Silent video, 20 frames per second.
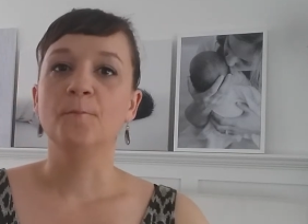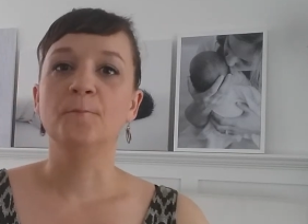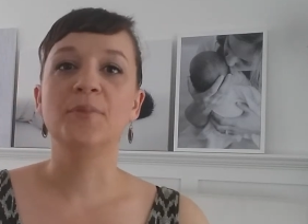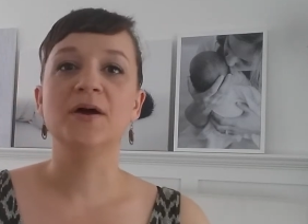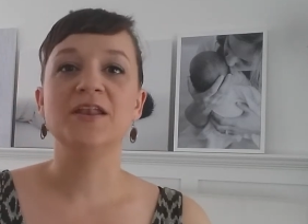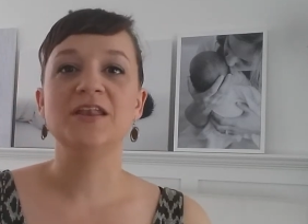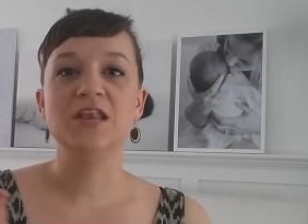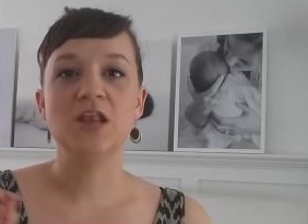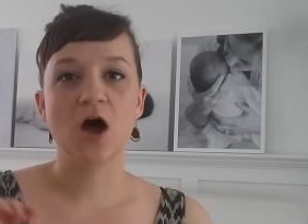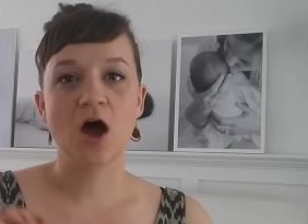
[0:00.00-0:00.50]

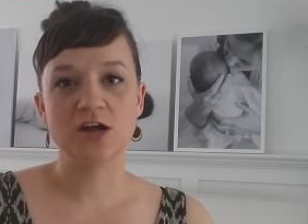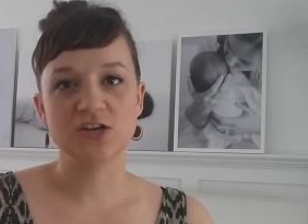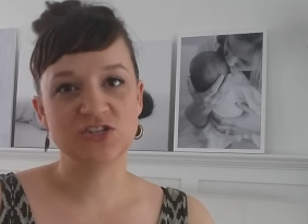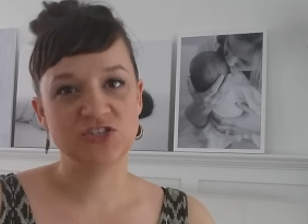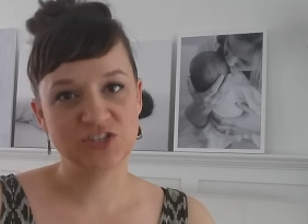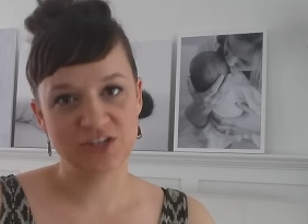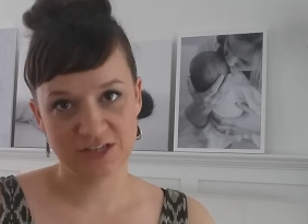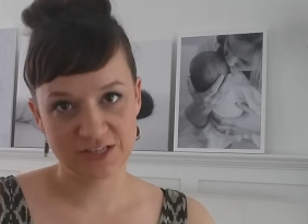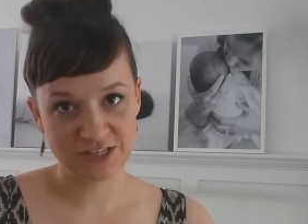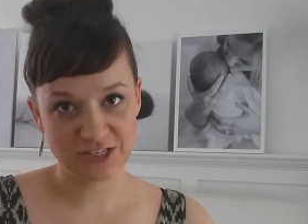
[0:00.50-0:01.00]
but not
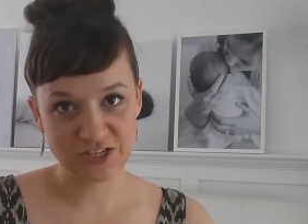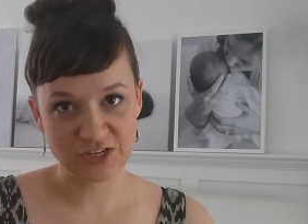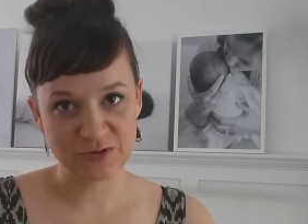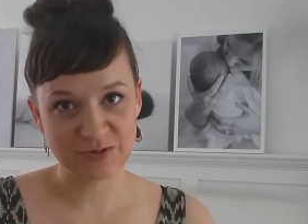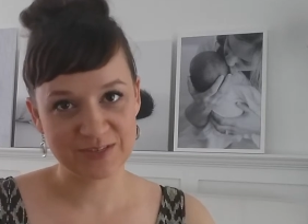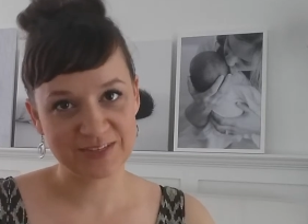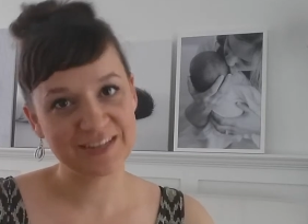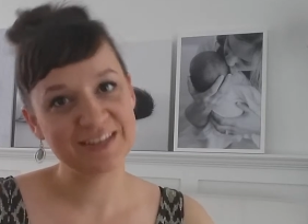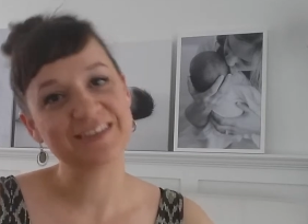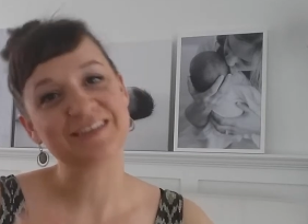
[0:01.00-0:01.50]
just
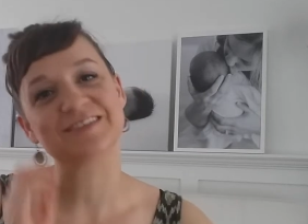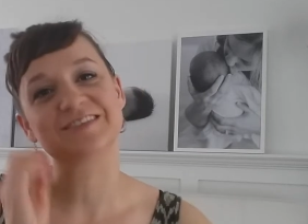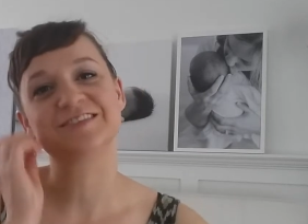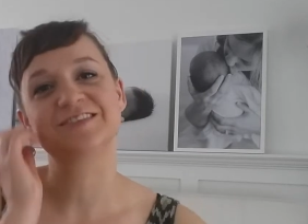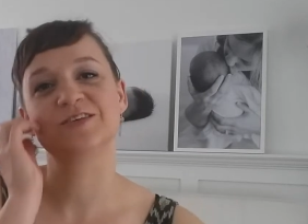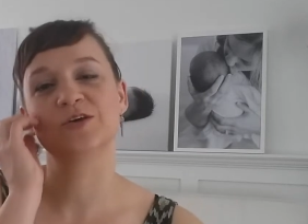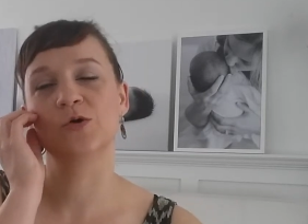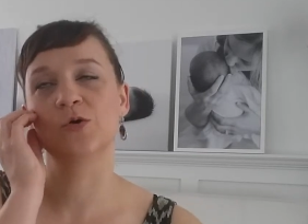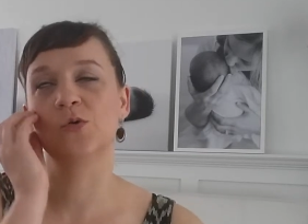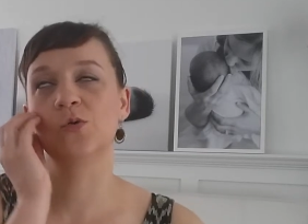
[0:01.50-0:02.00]
juicing.
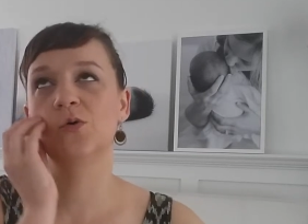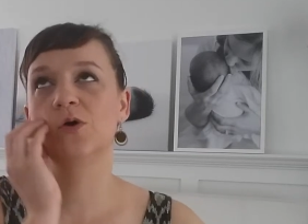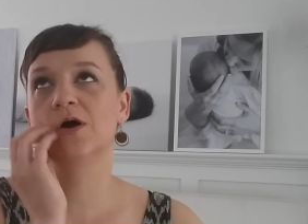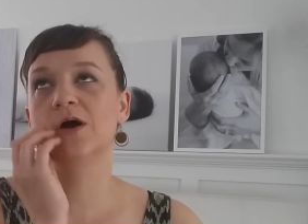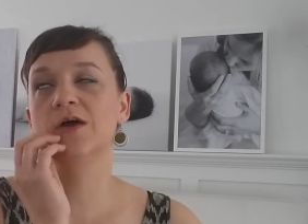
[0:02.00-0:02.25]
So